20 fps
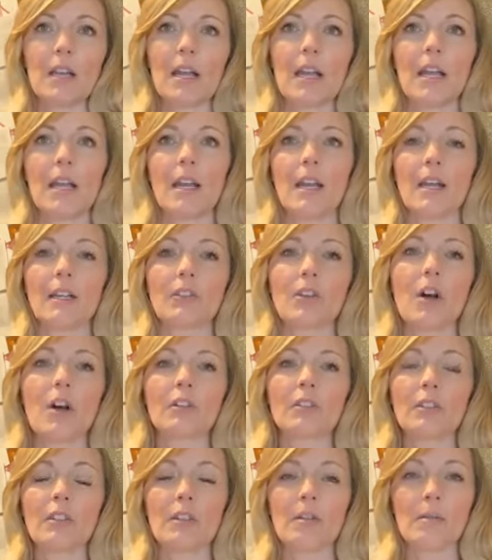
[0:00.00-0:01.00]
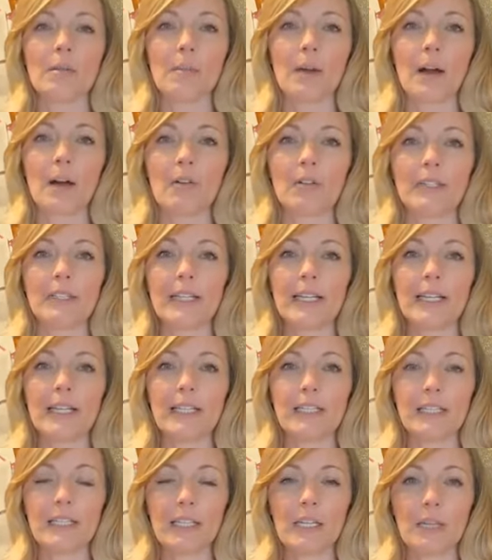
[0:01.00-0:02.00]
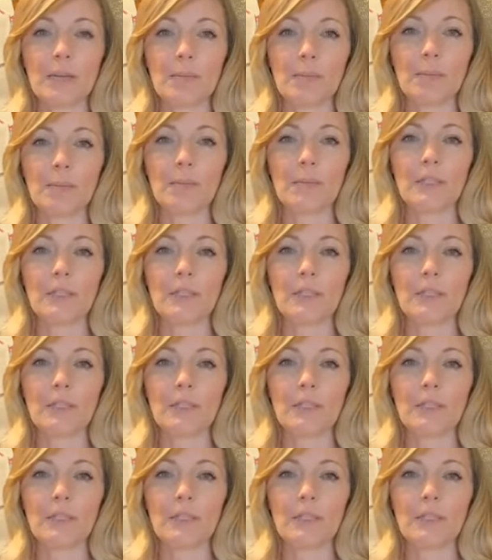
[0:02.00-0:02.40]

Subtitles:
I talked to them about digging deep